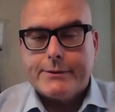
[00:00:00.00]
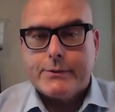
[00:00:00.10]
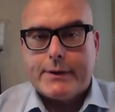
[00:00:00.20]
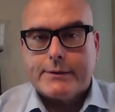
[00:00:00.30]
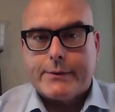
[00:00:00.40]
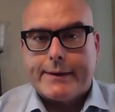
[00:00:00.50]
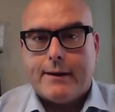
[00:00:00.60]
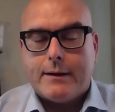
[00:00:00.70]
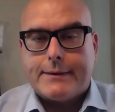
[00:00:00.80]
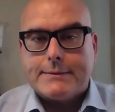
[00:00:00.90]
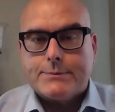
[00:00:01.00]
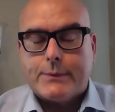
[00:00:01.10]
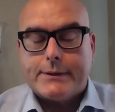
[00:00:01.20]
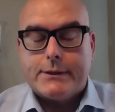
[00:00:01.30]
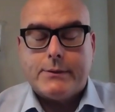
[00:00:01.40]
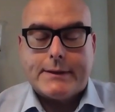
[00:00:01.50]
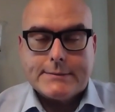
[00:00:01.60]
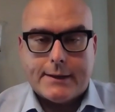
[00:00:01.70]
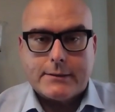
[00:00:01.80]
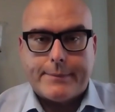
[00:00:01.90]
introductory comments what you had
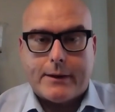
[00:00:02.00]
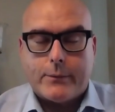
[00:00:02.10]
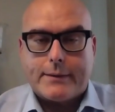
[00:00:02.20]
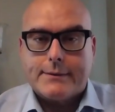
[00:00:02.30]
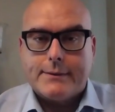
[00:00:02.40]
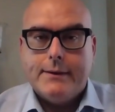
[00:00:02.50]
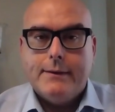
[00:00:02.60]
talked about with